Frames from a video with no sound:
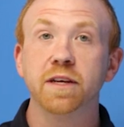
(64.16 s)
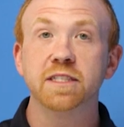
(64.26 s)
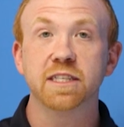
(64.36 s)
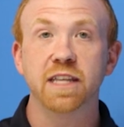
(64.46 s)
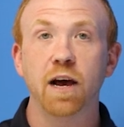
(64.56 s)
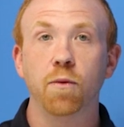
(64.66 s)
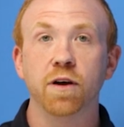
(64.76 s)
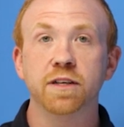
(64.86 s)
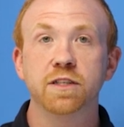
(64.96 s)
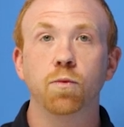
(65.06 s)
business that
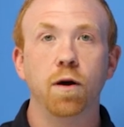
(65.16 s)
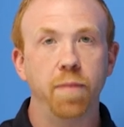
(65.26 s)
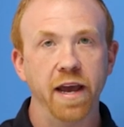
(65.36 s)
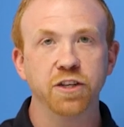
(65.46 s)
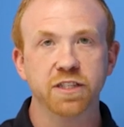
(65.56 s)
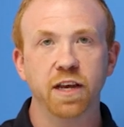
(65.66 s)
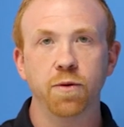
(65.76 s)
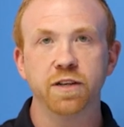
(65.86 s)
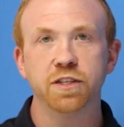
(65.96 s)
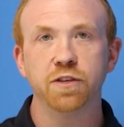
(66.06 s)
was, what pages they
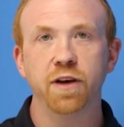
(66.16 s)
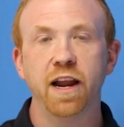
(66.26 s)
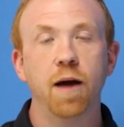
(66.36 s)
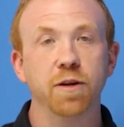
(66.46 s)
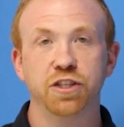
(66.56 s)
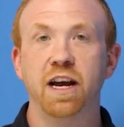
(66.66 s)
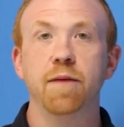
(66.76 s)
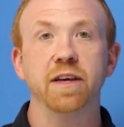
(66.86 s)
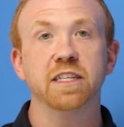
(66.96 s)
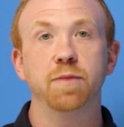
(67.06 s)
went to, and how much
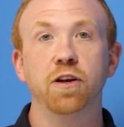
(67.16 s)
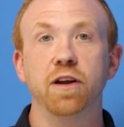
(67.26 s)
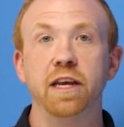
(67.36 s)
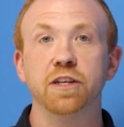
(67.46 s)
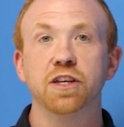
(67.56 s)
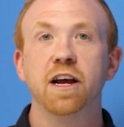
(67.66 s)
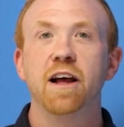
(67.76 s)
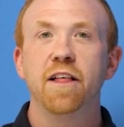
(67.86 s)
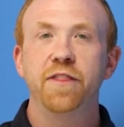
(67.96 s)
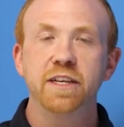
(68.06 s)
time they spent on each.
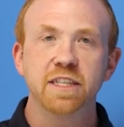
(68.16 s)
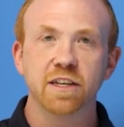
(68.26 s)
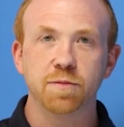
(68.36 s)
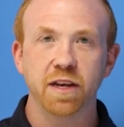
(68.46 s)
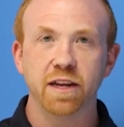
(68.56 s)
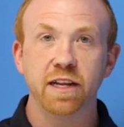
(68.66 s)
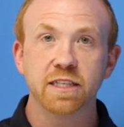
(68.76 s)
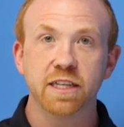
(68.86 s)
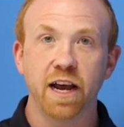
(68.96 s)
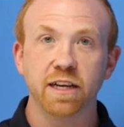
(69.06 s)
This gives me an
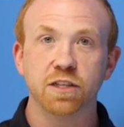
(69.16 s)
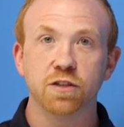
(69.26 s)
insight